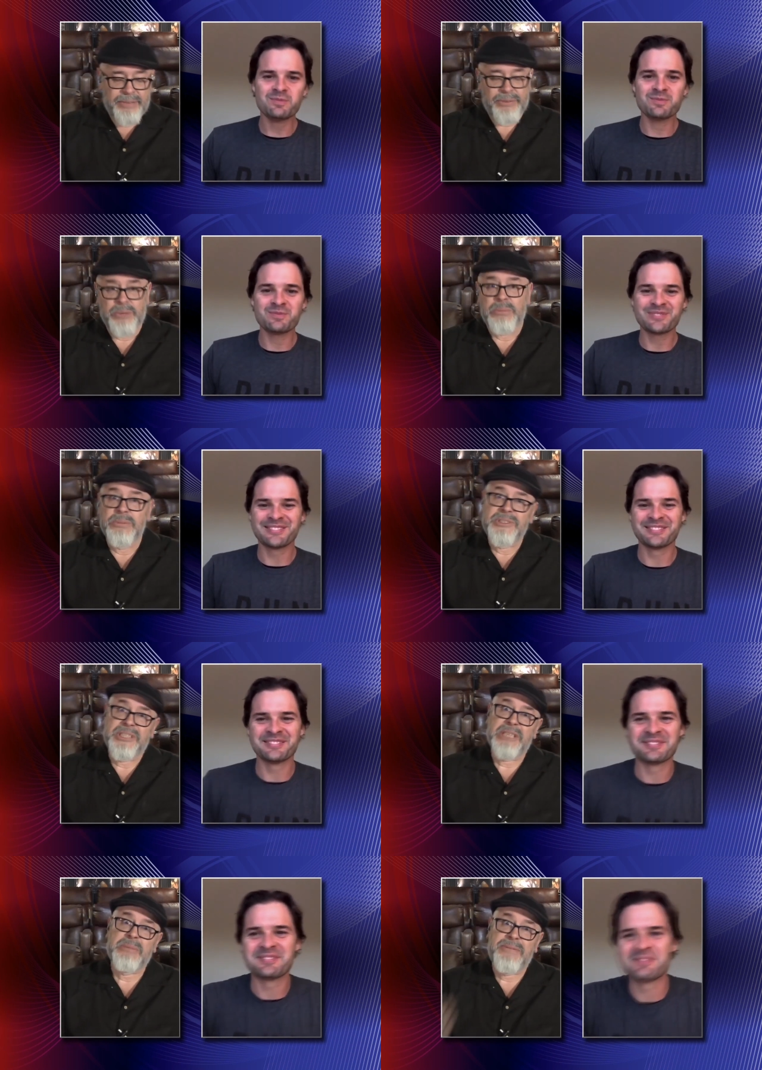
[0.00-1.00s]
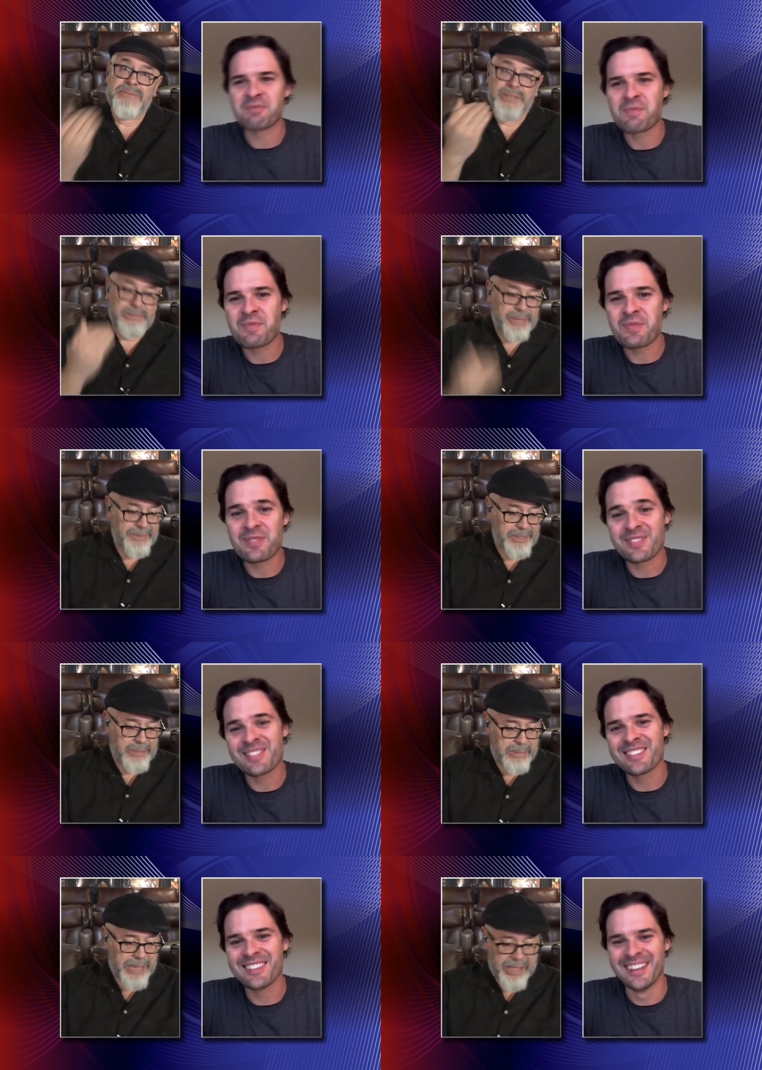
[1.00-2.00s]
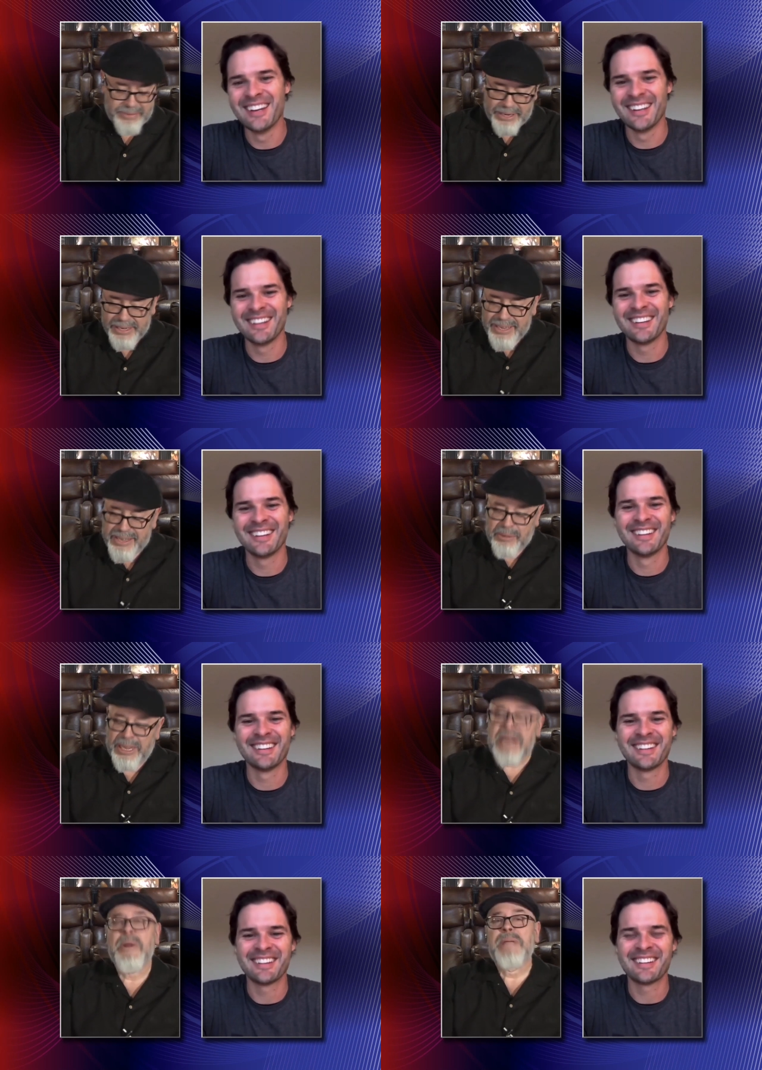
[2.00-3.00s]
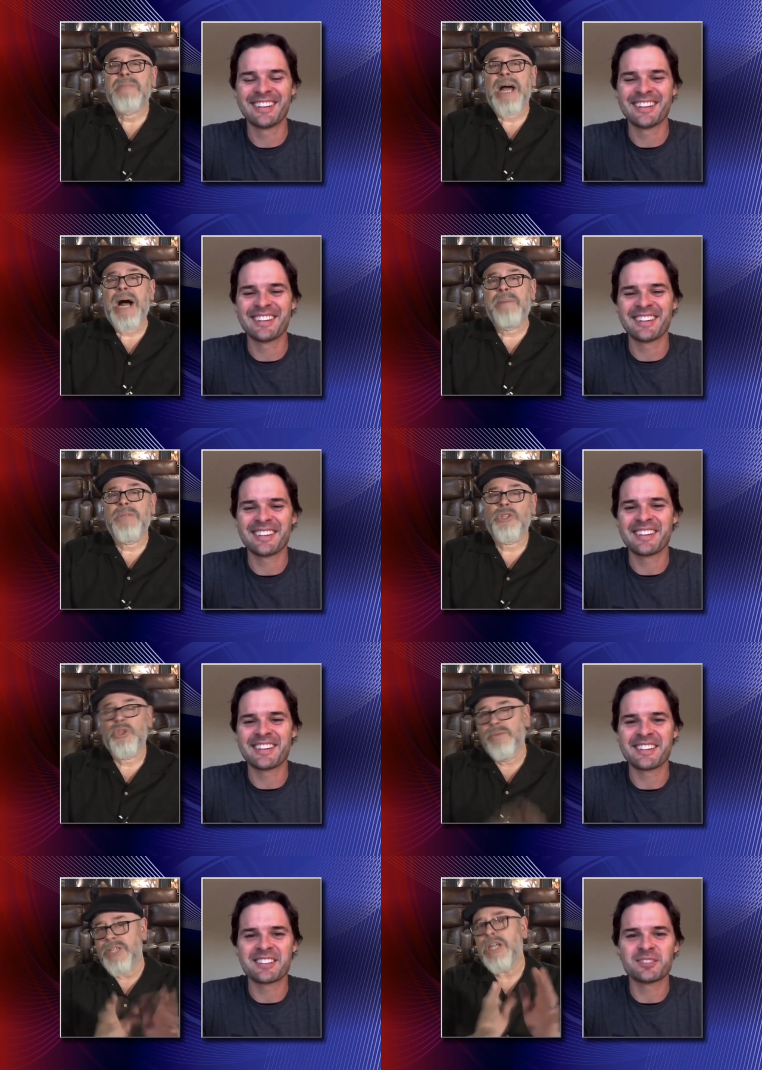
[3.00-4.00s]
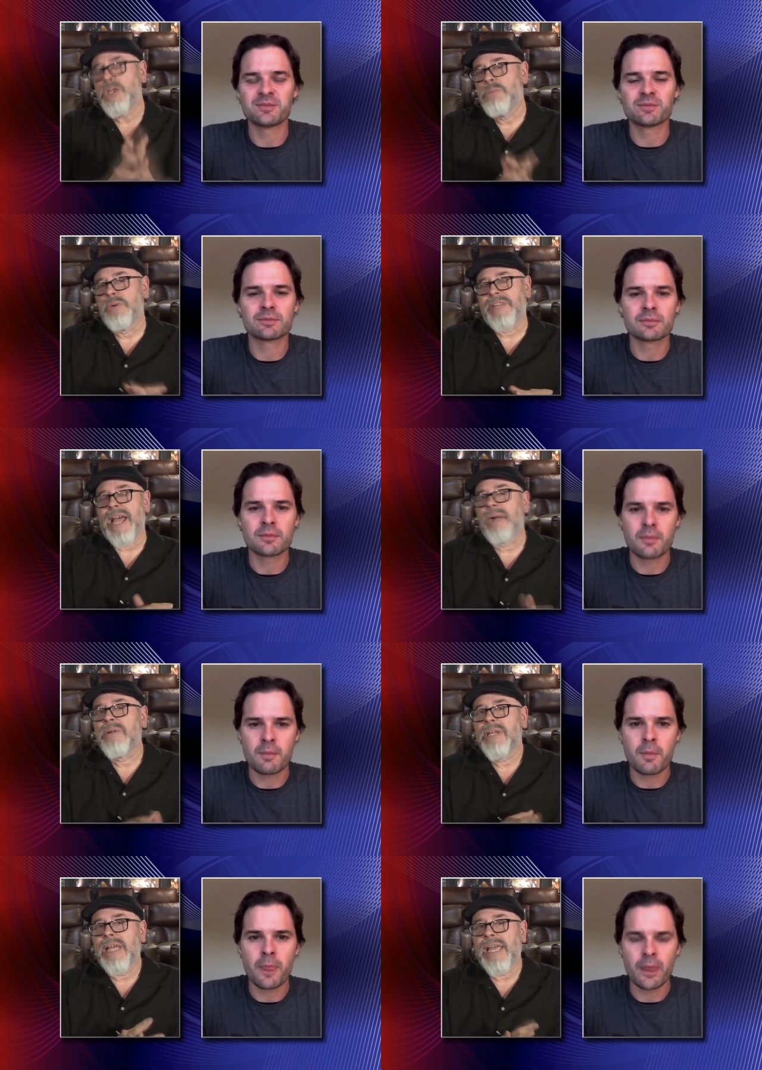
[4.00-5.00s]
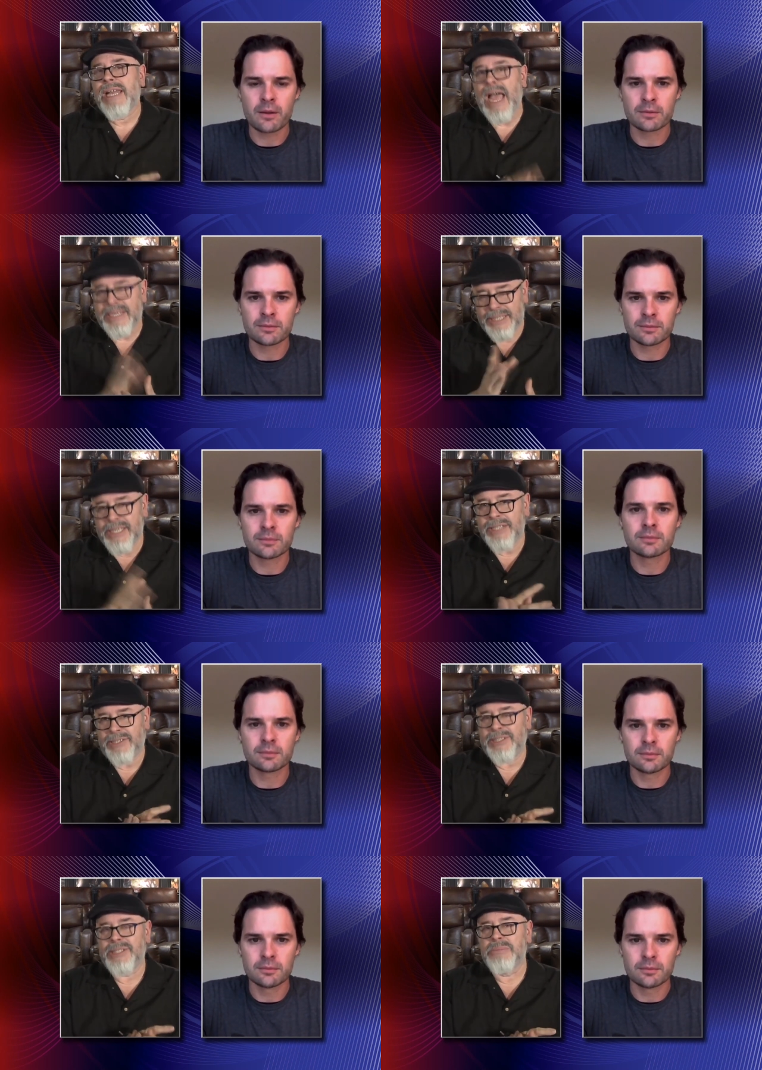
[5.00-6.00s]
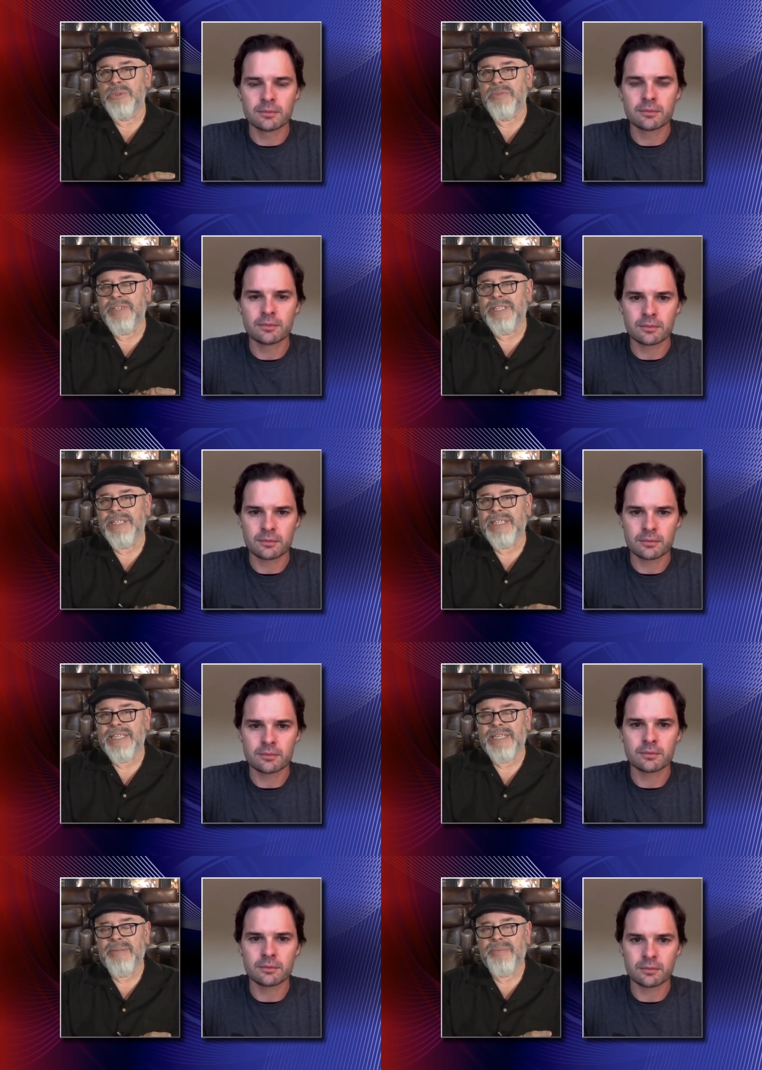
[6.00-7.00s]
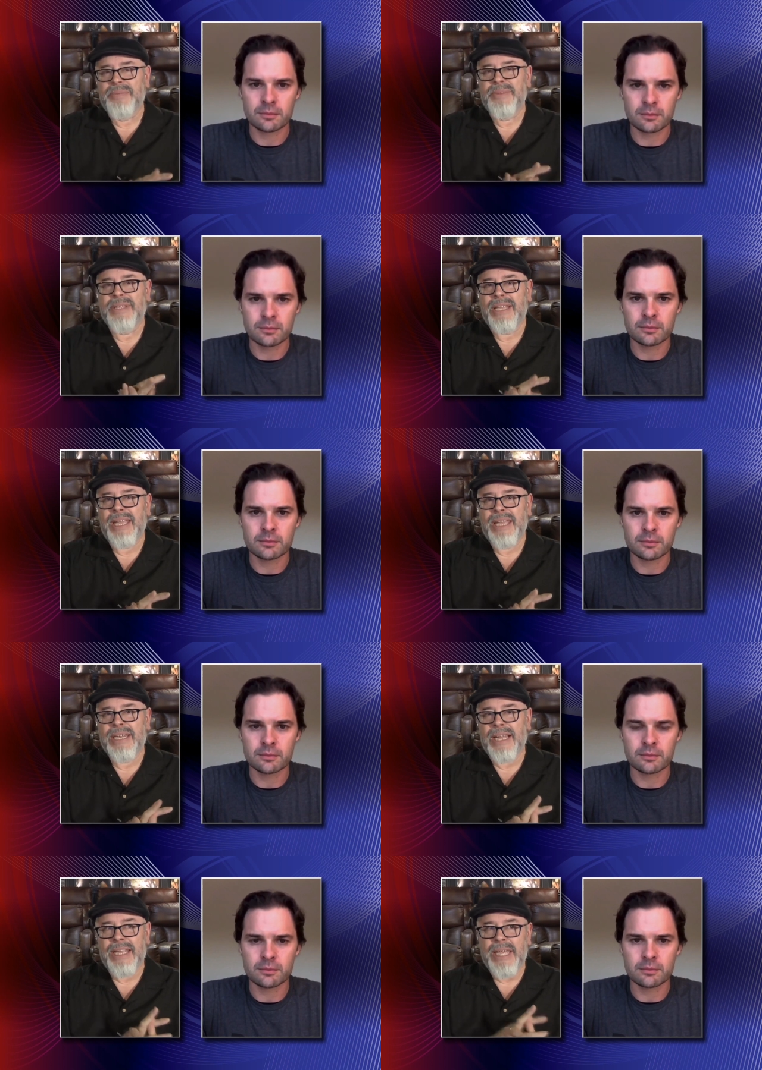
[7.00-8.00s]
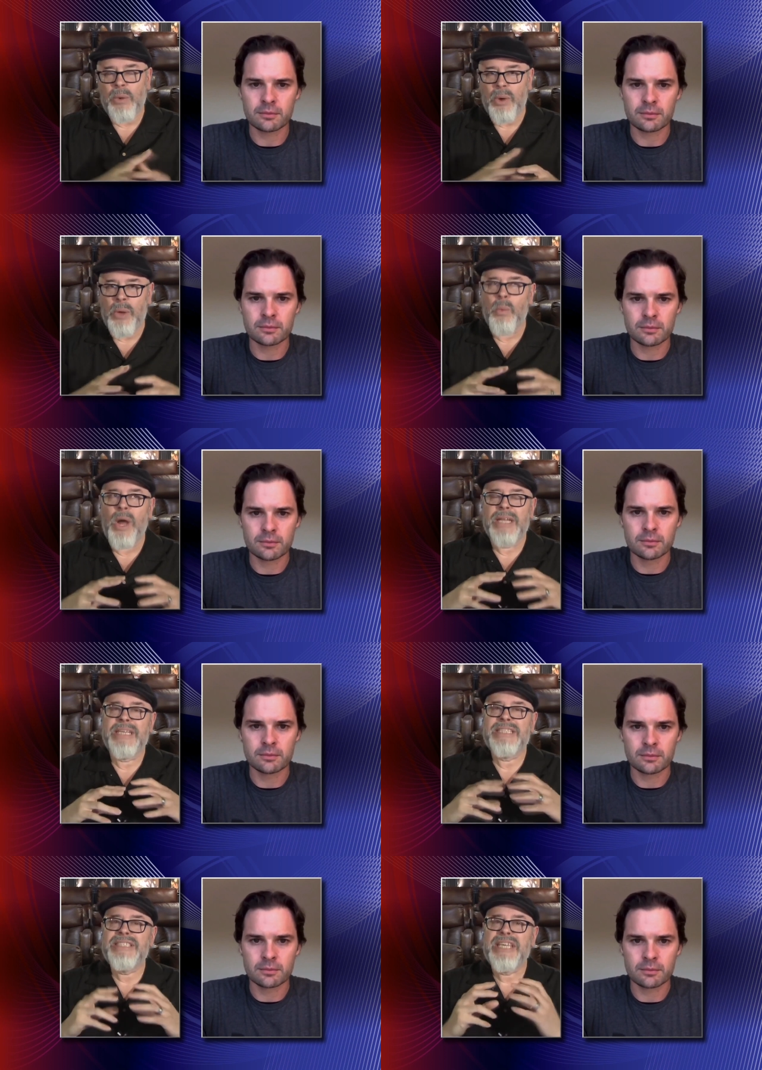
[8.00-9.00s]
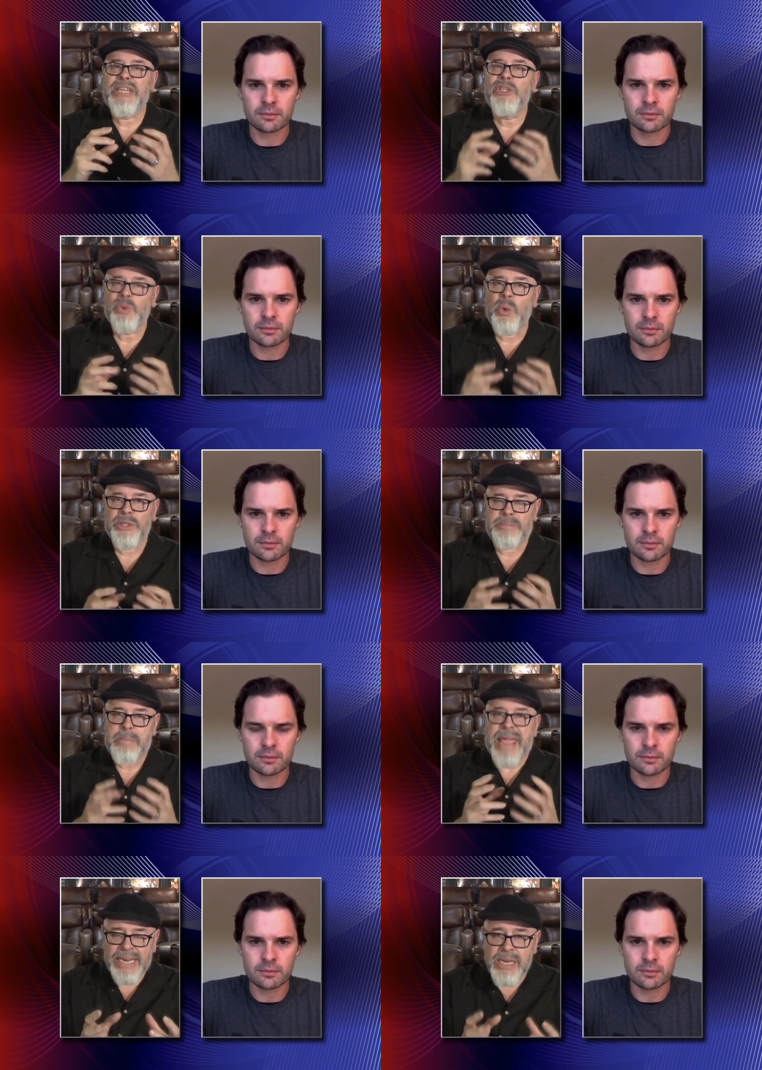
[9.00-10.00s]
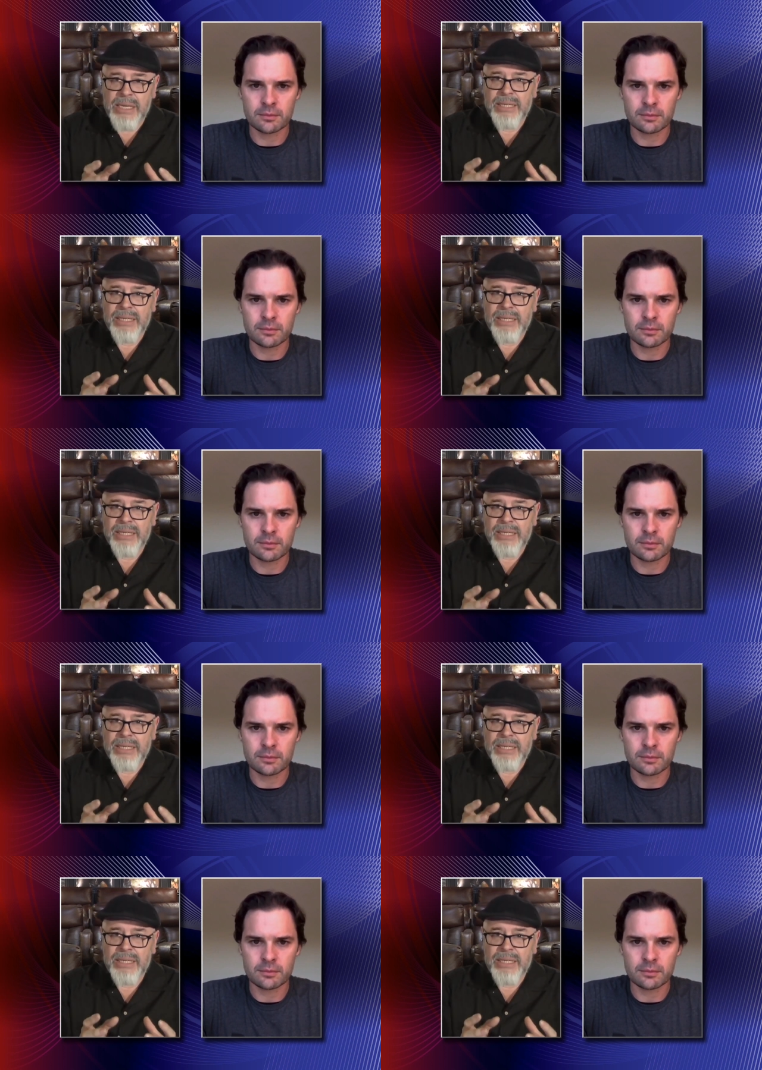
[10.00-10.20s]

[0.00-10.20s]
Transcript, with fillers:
Speaker 1: for sticking my foot in my in my mouth, right? Well, anyway, um, so you've done a new movie now, and I did get to see the movie, uh, and it, while it is geared towards men,